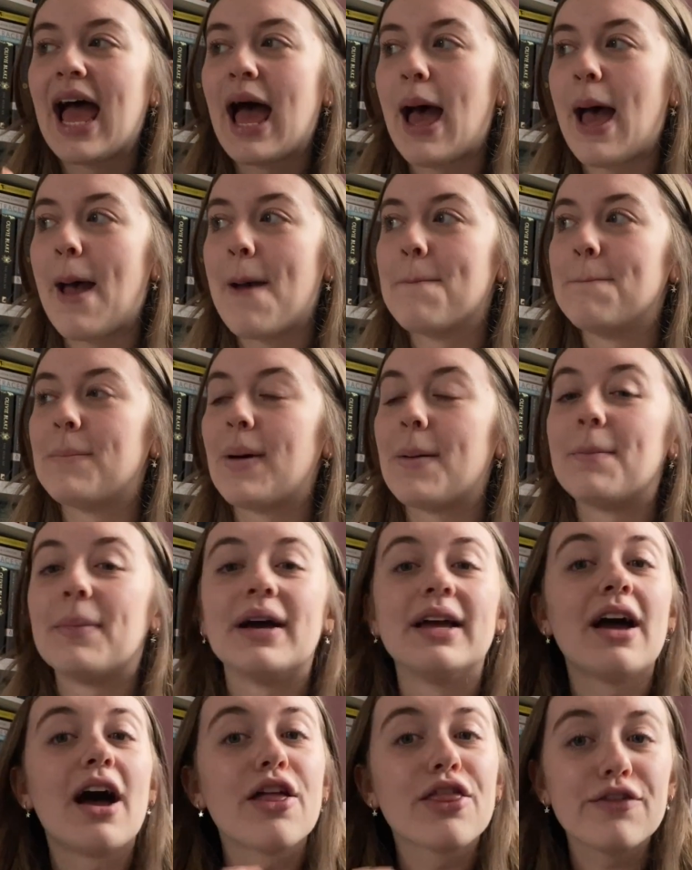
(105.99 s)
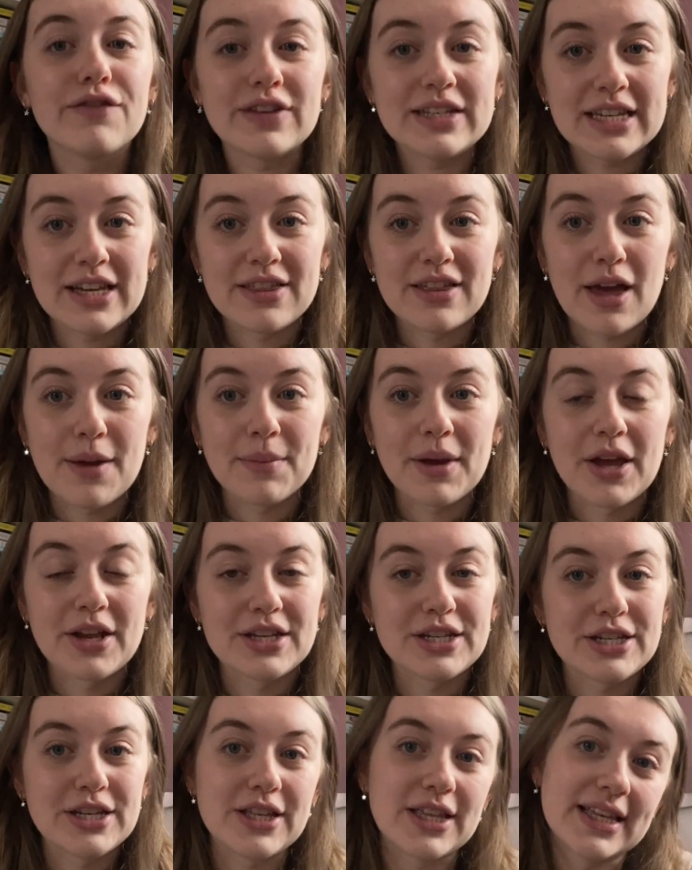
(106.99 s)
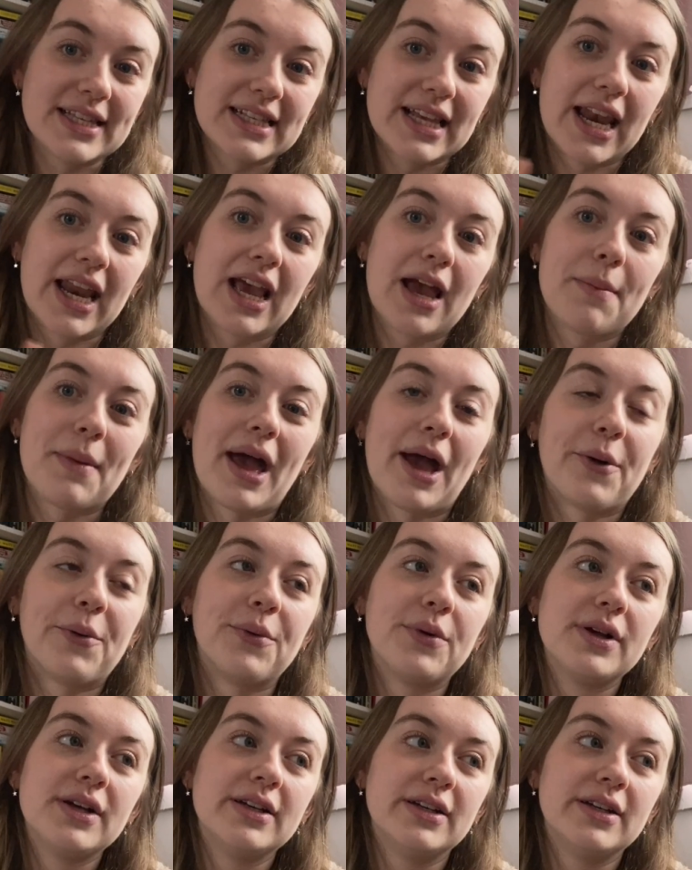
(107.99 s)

um, but my other video that I'm going to do that's going to come out